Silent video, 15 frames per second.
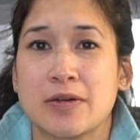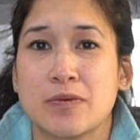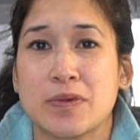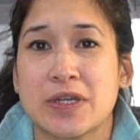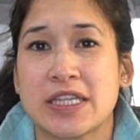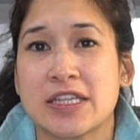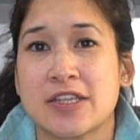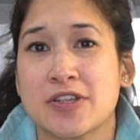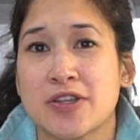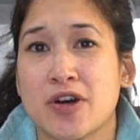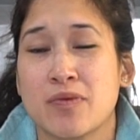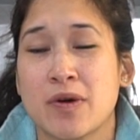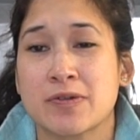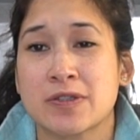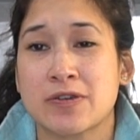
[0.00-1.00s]
We didn't know
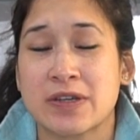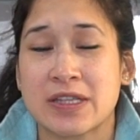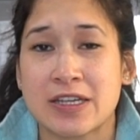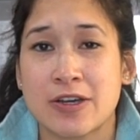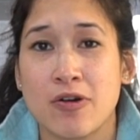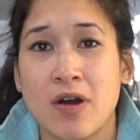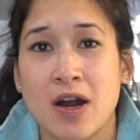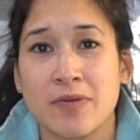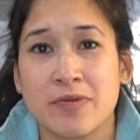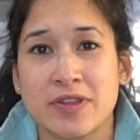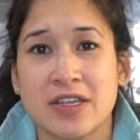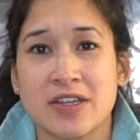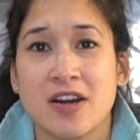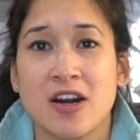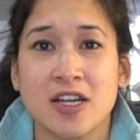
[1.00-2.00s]
what was going to go on with
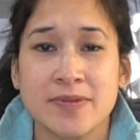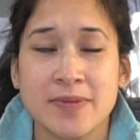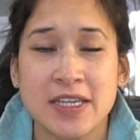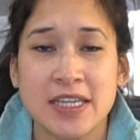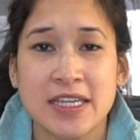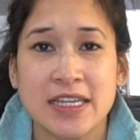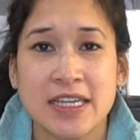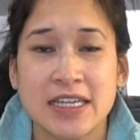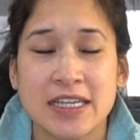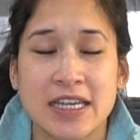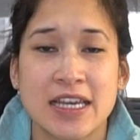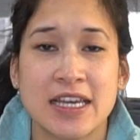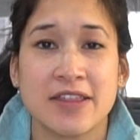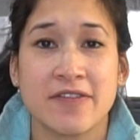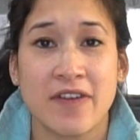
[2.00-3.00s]
the economy
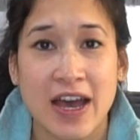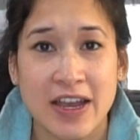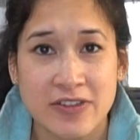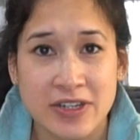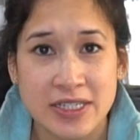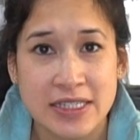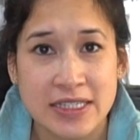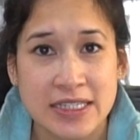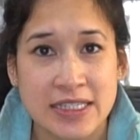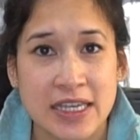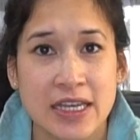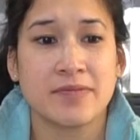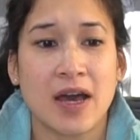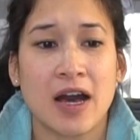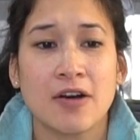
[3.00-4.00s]
and the virus.
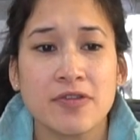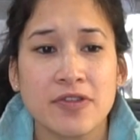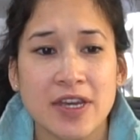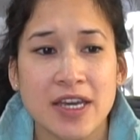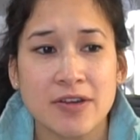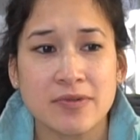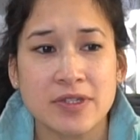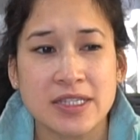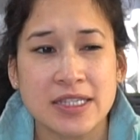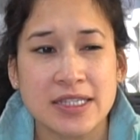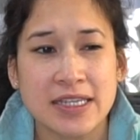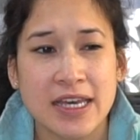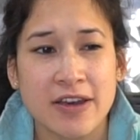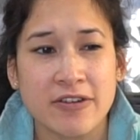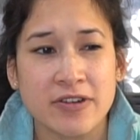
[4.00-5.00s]
Healthcare was
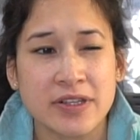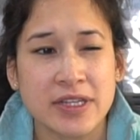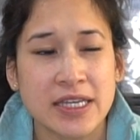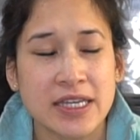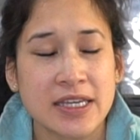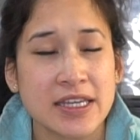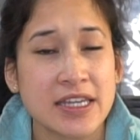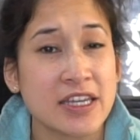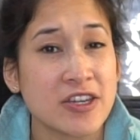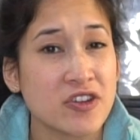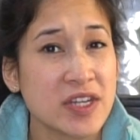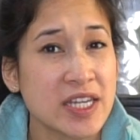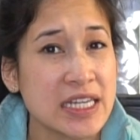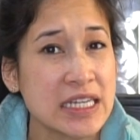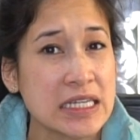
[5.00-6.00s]
scarily
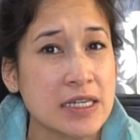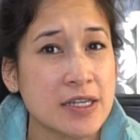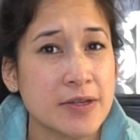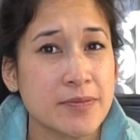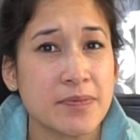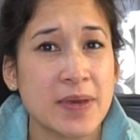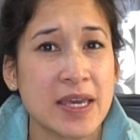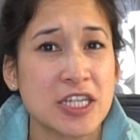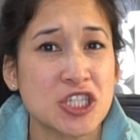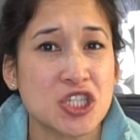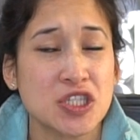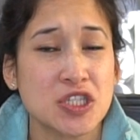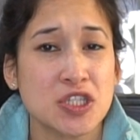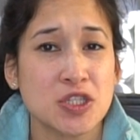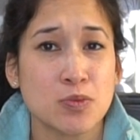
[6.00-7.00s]
eerie.
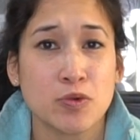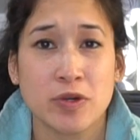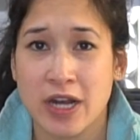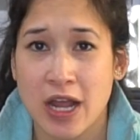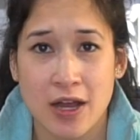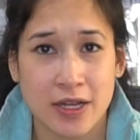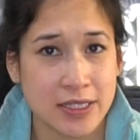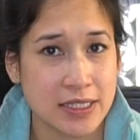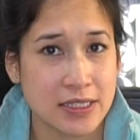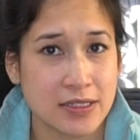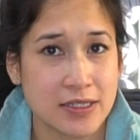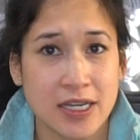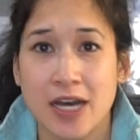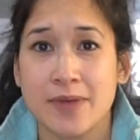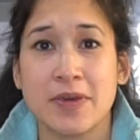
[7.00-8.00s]
Patients were not
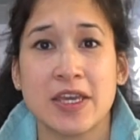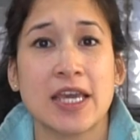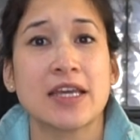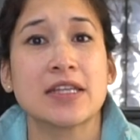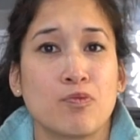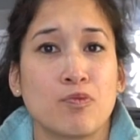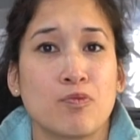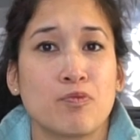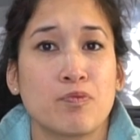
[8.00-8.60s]
coming in.